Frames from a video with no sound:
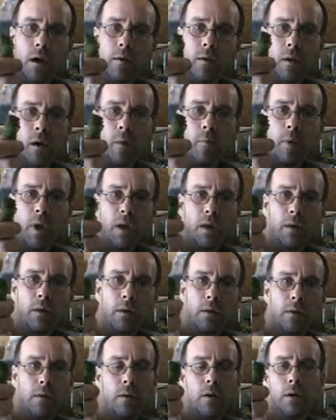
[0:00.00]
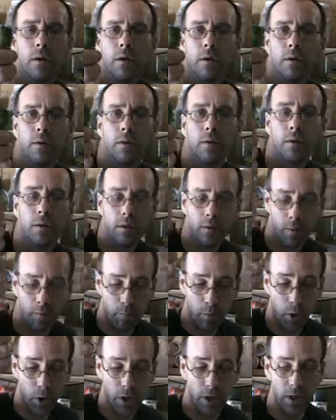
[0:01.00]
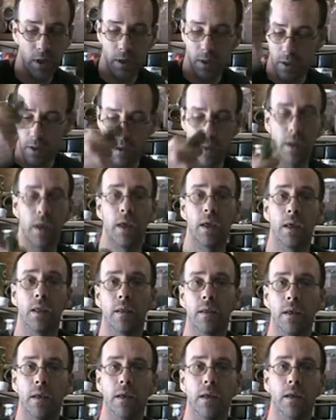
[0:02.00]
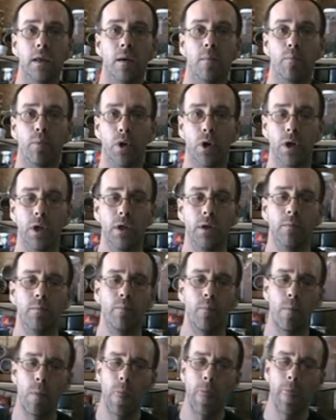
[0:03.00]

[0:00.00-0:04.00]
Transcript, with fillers: I, I made the the brie, the innet brie,